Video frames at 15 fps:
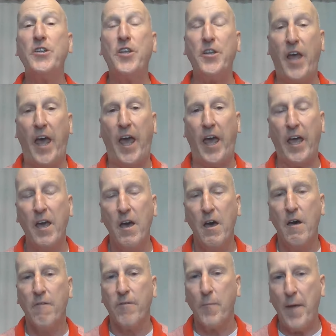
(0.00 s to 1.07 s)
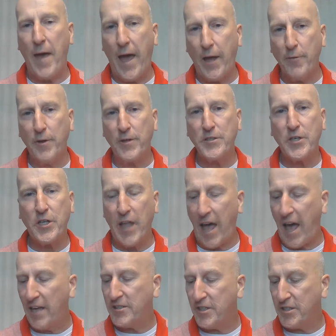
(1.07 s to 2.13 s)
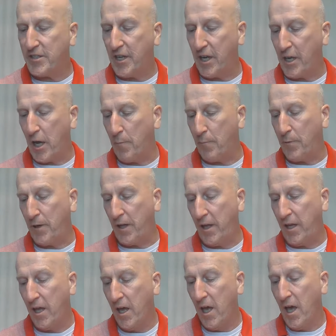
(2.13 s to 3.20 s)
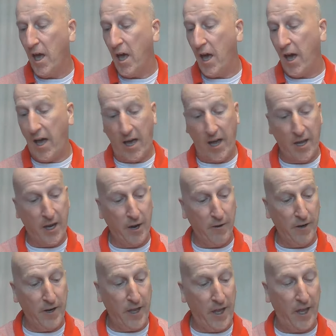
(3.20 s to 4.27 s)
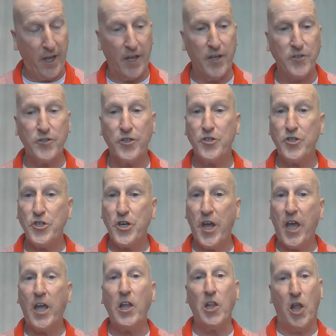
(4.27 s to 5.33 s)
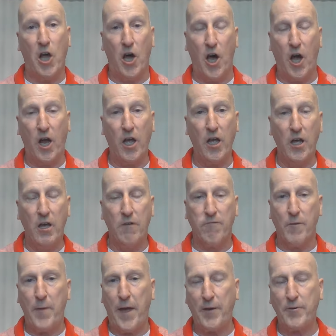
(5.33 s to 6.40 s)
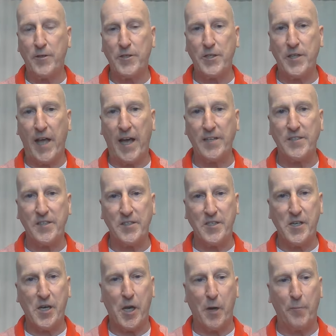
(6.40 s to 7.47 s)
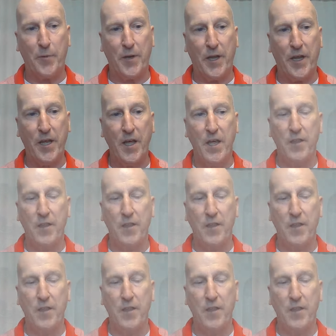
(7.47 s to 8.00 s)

today from Hendrix Classics and Company. Here it is, Qinglong from Hendrix Classics and Company.